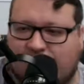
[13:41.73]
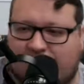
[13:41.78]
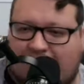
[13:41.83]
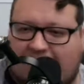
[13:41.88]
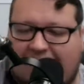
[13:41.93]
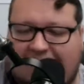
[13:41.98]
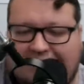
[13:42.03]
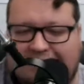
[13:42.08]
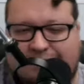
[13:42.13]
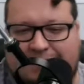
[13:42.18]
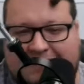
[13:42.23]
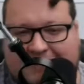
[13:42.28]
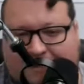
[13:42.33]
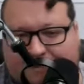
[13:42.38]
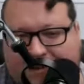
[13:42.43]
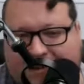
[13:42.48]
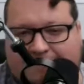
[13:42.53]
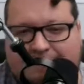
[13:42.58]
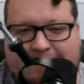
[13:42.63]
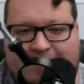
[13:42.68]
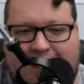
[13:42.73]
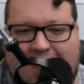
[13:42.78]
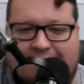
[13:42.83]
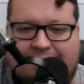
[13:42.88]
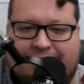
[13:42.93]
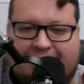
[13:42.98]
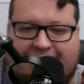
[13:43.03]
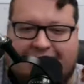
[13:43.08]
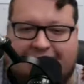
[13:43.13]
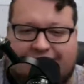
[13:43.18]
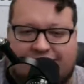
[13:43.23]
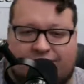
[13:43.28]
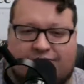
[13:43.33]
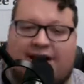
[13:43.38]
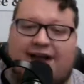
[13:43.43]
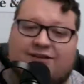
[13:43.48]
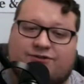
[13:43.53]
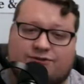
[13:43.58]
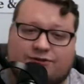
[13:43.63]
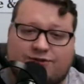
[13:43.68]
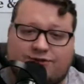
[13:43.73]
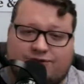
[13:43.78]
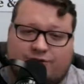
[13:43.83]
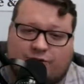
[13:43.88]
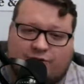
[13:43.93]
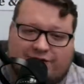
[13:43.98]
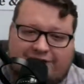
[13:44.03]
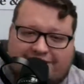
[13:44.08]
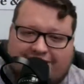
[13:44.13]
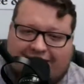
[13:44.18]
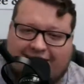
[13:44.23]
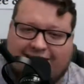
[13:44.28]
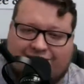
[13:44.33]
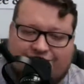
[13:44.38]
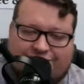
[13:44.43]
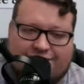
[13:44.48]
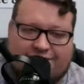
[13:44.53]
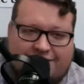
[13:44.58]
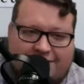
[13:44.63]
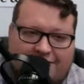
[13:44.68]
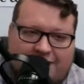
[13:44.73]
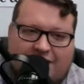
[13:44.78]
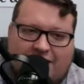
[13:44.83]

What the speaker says: Well, now that's bit them in the butt, because the grassroots organization,